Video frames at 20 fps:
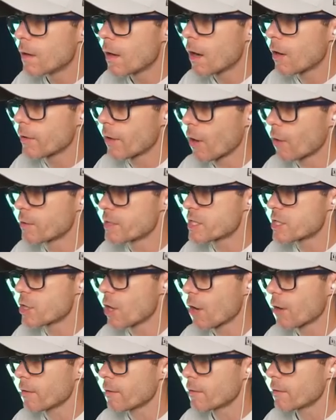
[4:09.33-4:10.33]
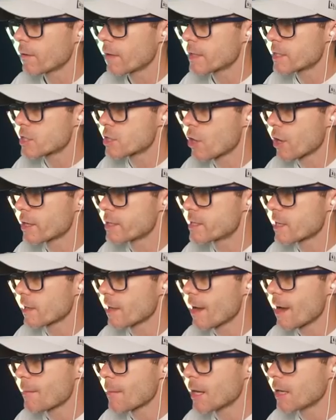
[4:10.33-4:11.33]
Oh no, it's not. It's not, it's a
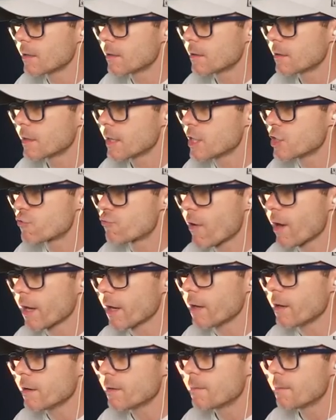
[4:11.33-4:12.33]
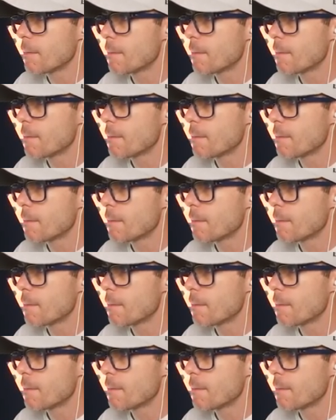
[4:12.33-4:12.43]
llama. He's running.